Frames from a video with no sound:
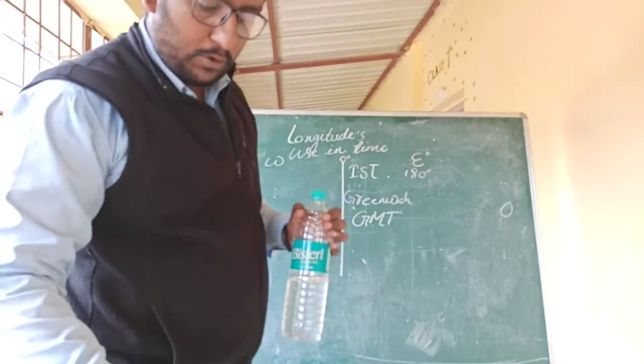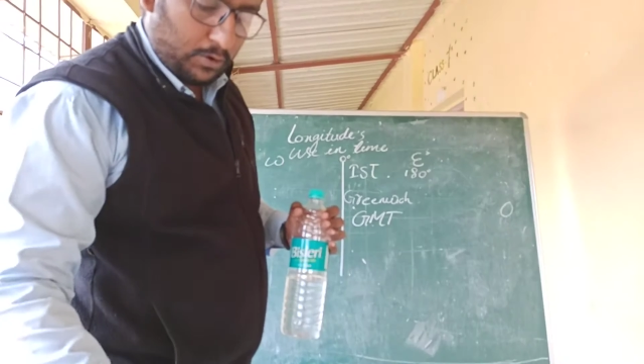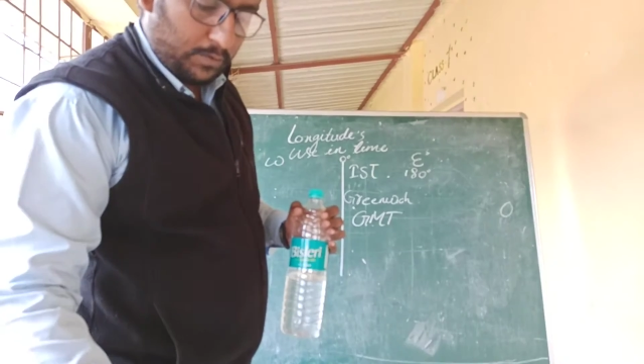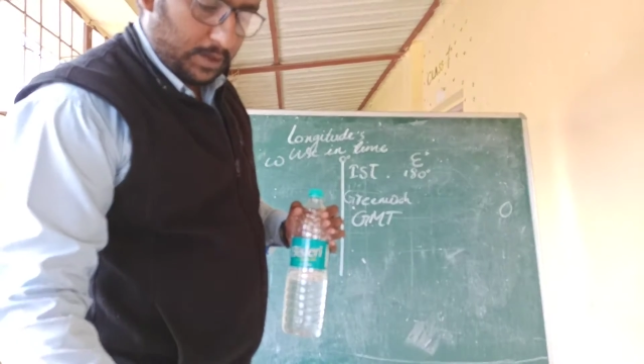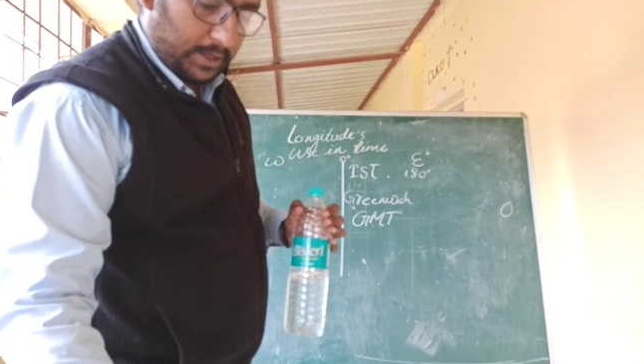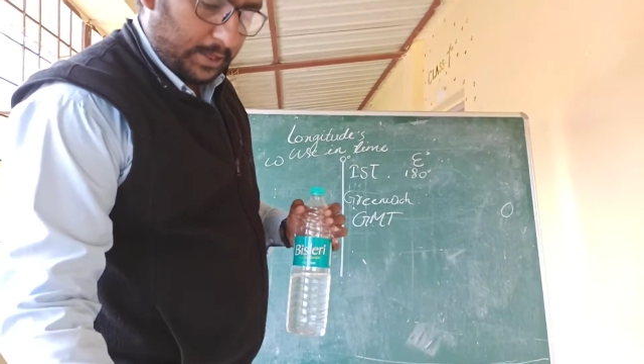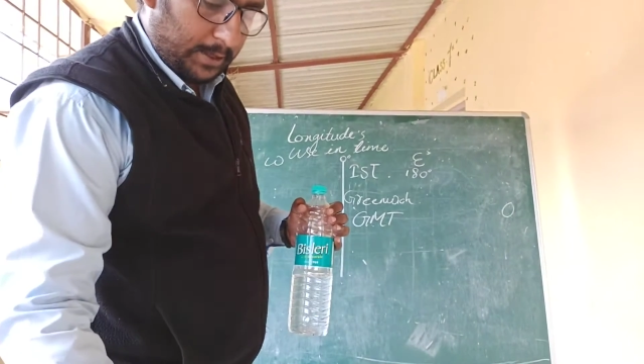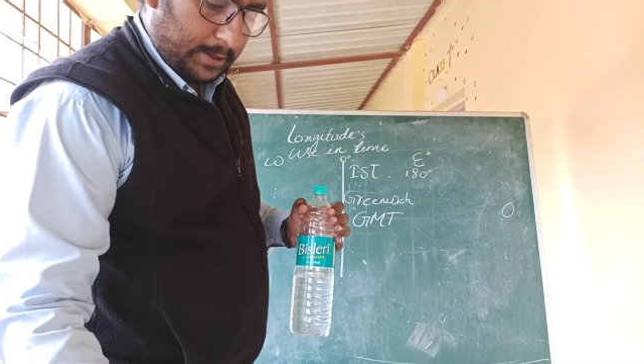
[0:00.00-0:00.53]

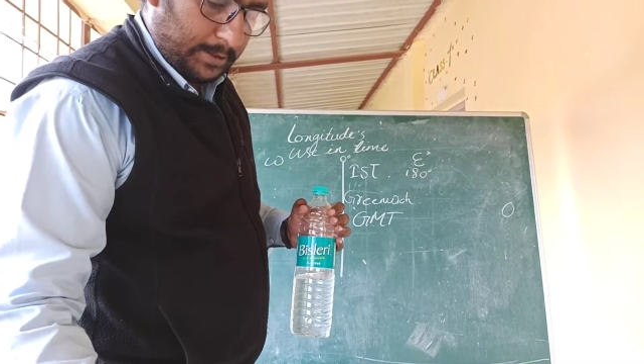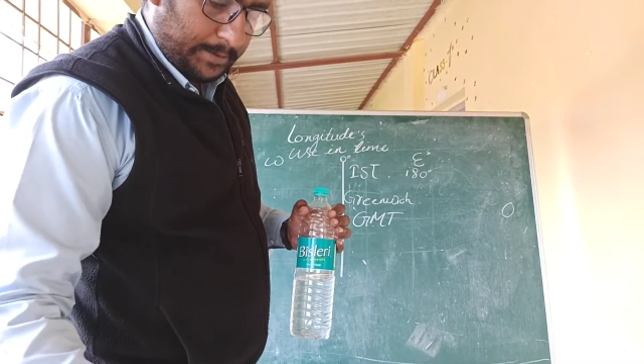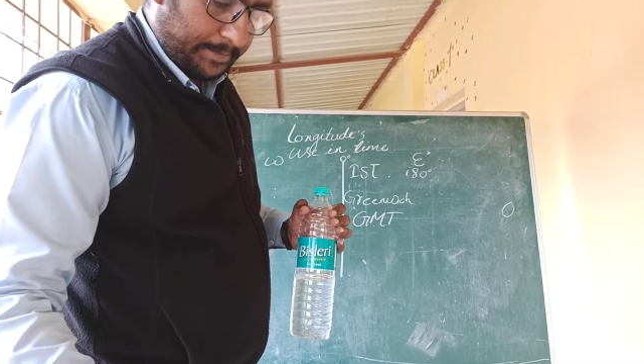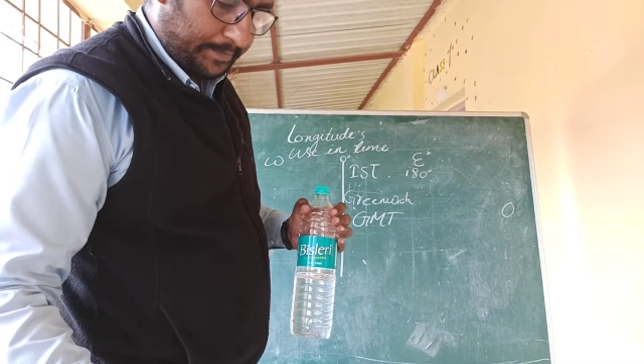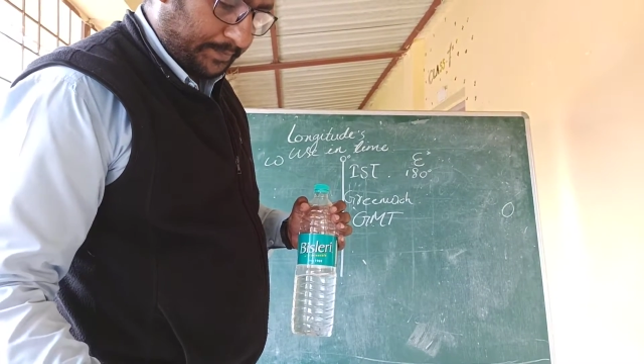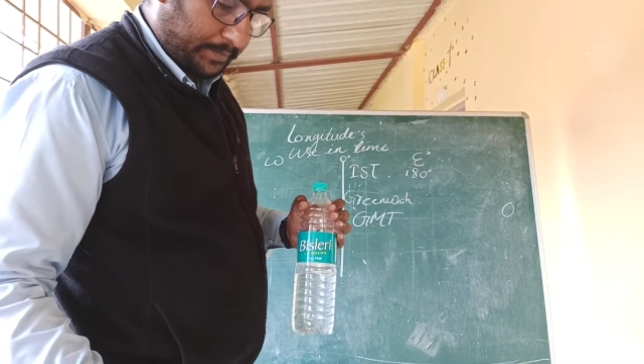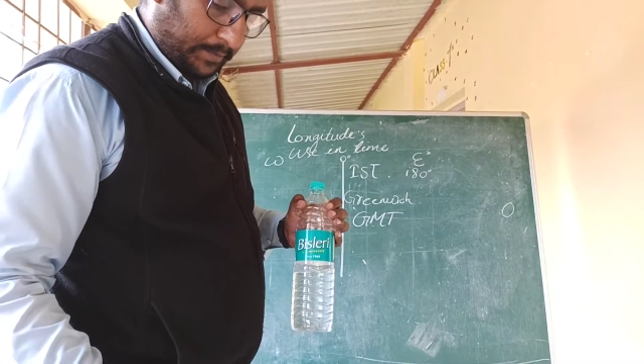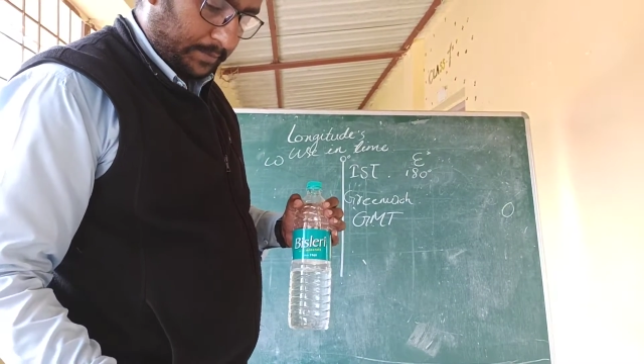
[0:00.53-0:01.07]
over here.
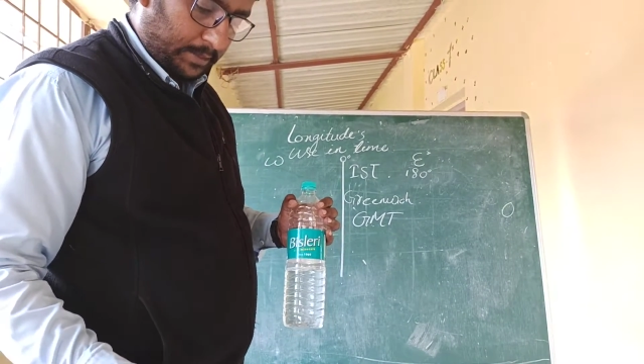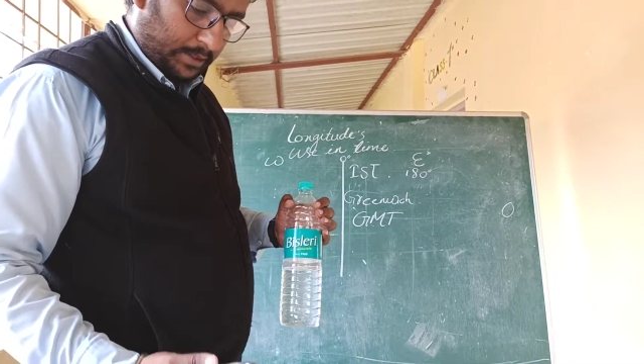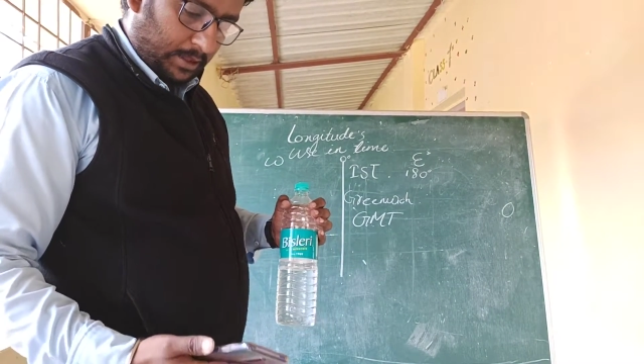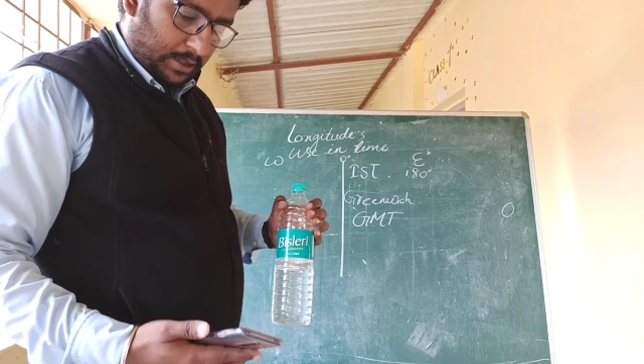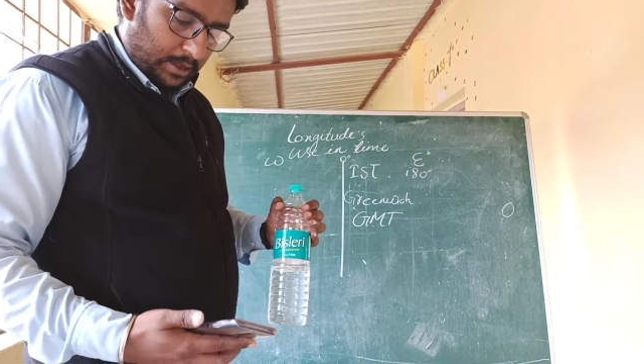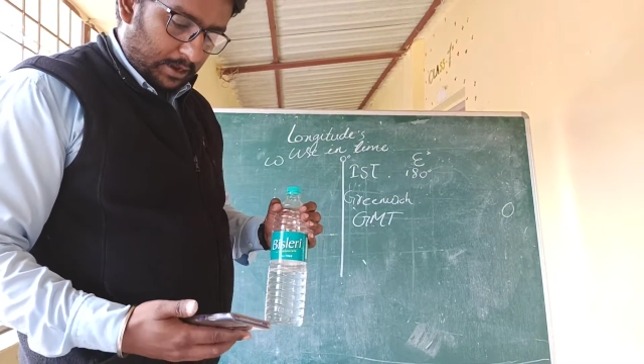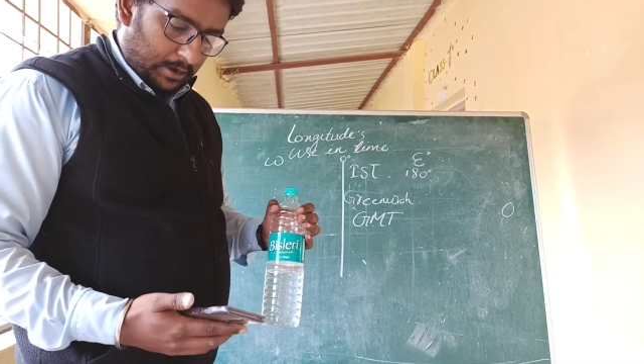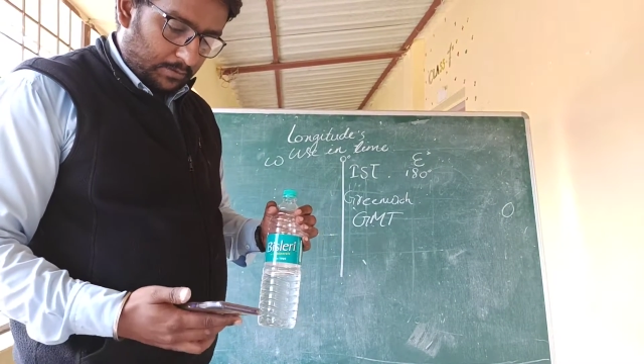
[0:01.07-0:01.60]

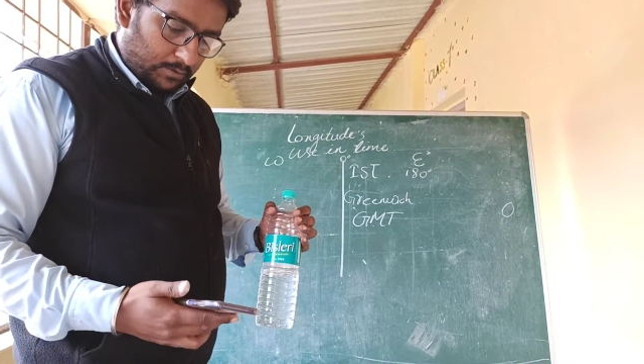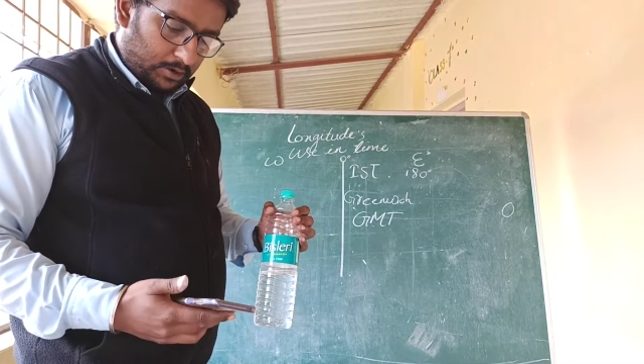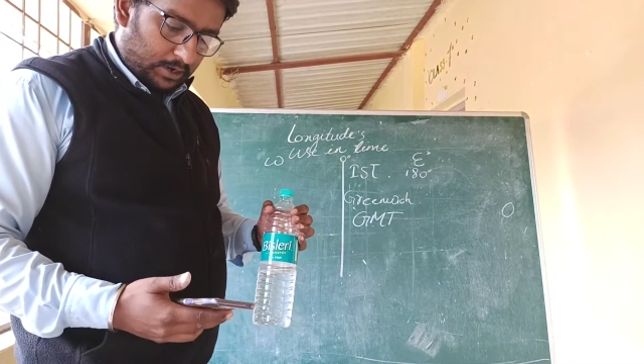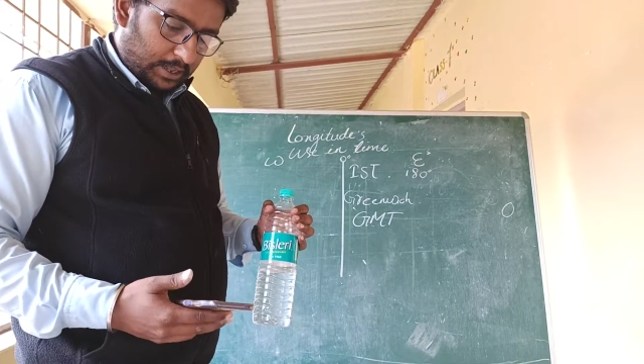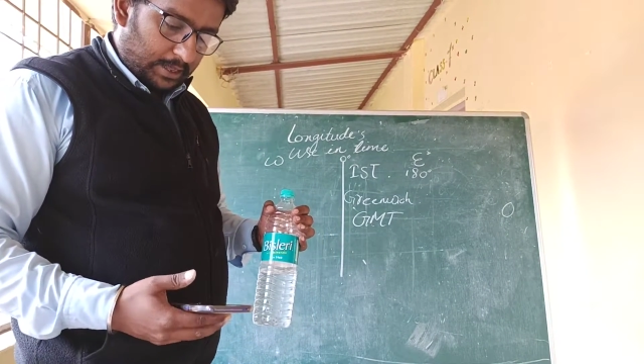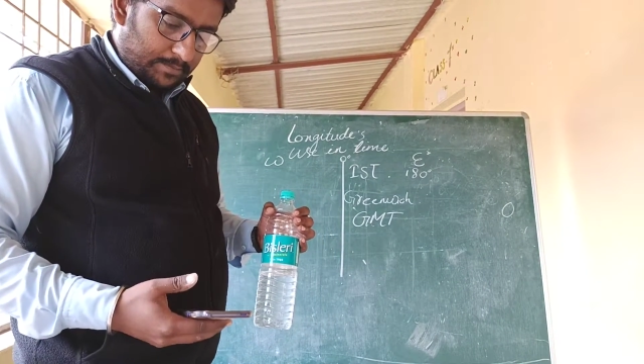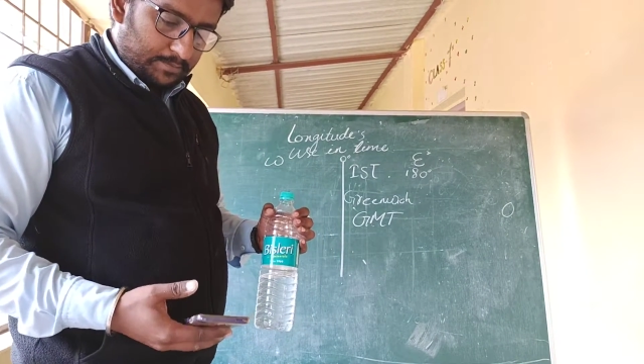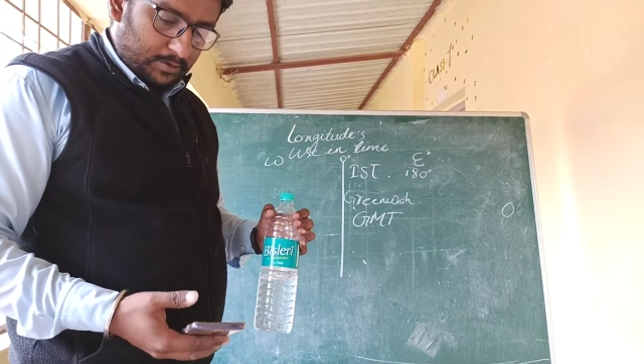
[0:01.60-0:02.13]
And what
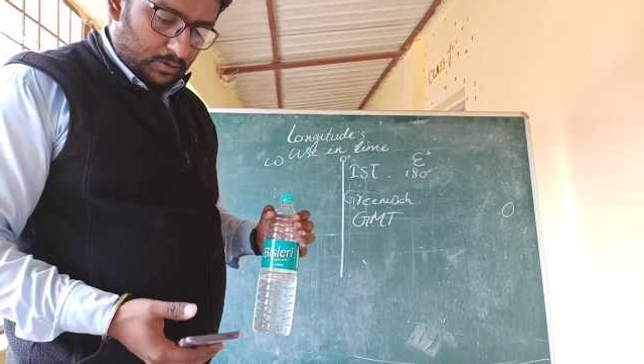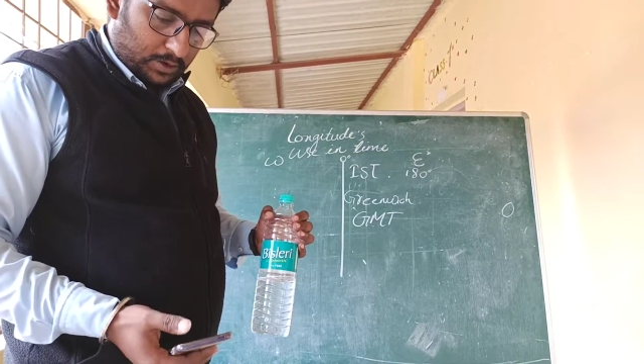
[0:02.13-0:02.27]
I am